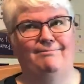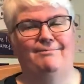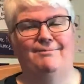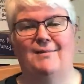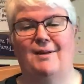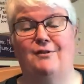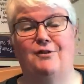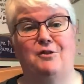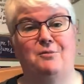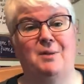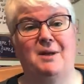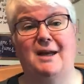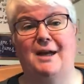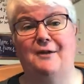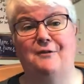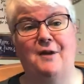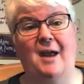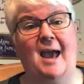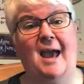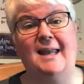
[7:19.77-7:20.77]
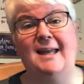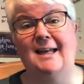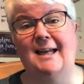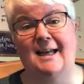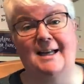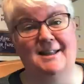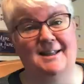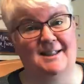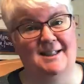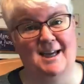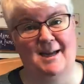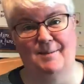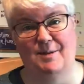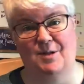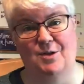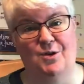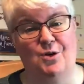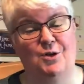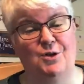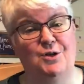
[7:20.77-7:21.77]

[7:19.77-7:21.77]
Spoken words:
if you've been here for any length of time at all,